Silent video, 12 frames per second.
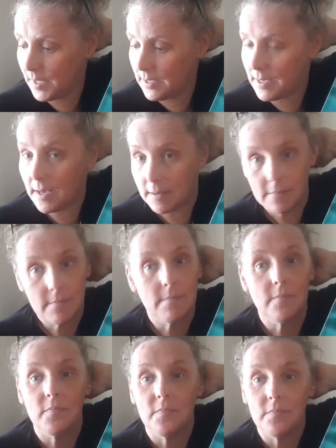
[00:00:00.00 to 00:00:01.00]
yeah,
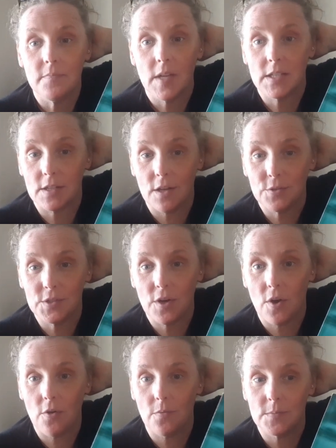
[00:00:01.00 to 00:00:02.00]
that's close to
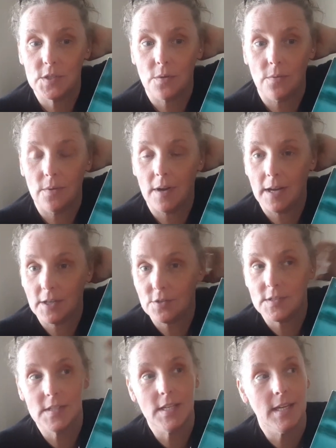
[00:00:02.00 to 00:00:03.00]
home. So I
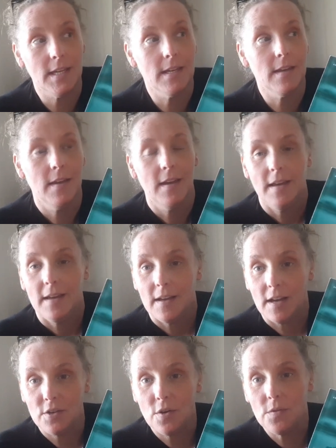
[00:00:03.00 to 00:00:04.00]
could see,
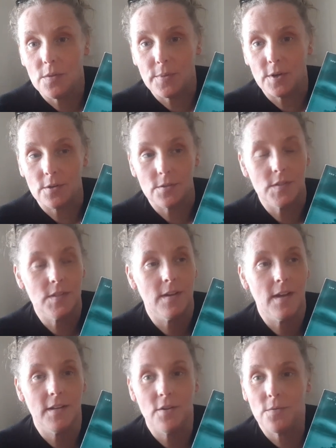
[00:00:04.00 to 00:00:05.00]
I know the birds,
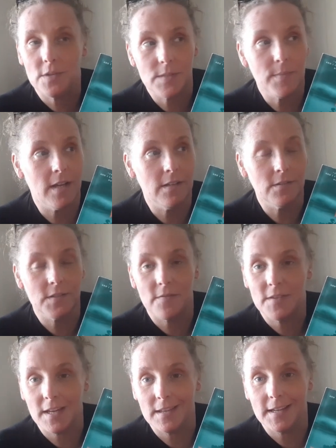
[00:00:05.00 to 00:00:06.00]
I know the smells of
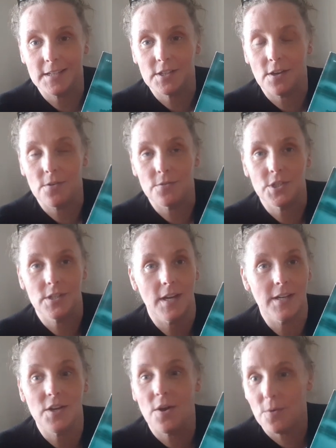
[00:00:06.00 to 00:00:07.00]
the Atlantic Ocean.
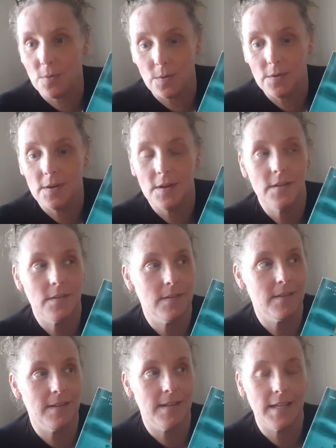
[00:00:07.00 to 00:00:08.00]
I know,
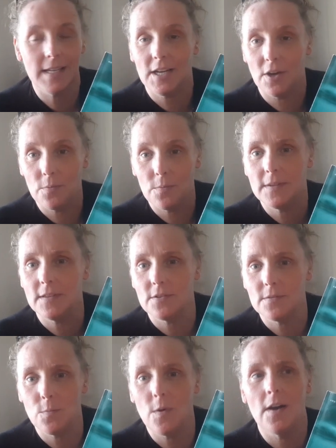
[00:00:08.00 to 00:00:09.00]
you know, when
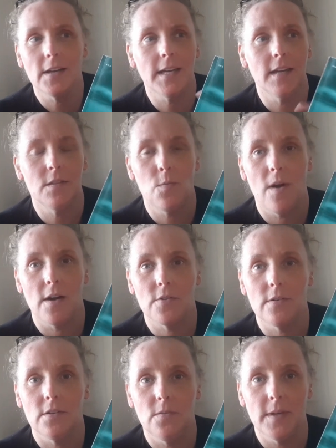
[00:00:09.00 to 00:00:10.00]
they're walking in the water
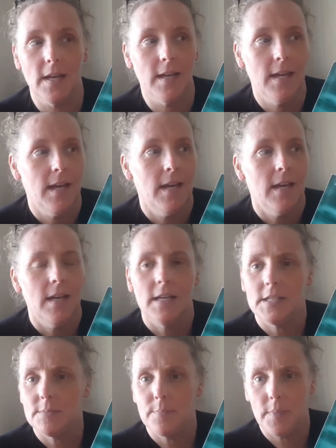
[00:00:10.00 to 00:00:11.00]
a little bit,
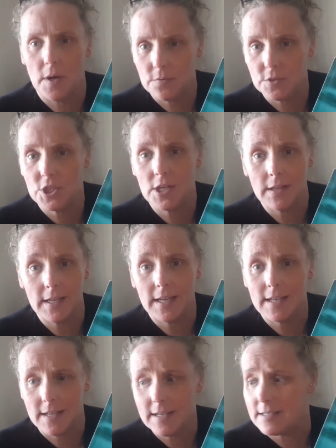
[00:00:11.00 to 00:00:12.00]
it's bone chilling.
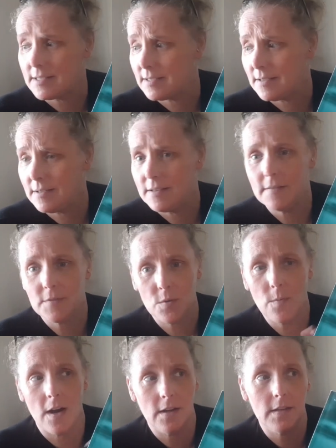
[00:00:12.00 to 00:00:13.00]
It is. If you
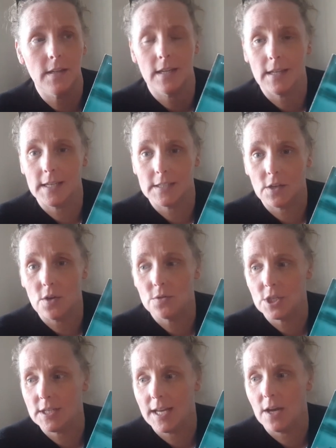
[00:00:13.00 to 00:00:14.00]
walk in the Atlantic
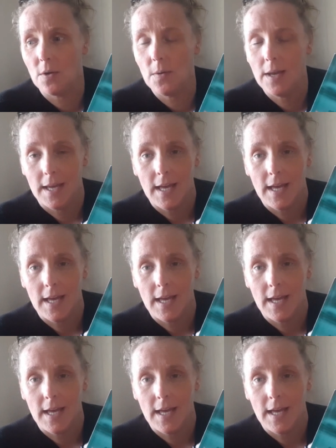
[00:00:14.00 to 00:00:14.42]
Ocean now,